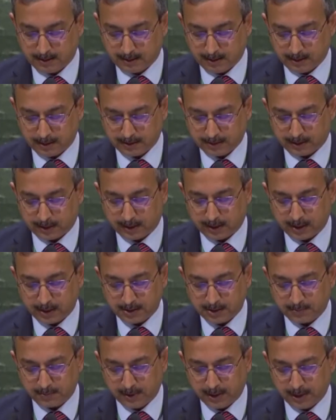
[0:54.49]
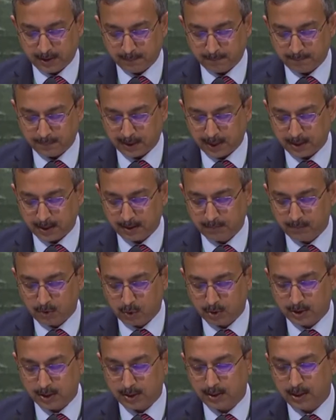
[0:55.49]
is regrettably getting
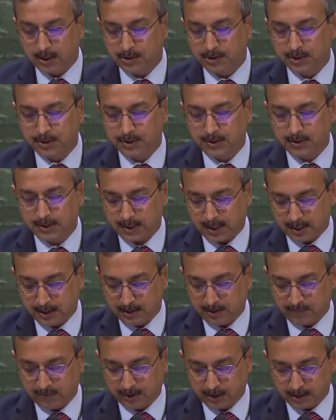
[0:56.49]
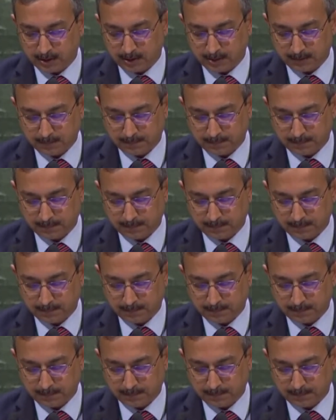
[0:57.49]
more contentious and difficult.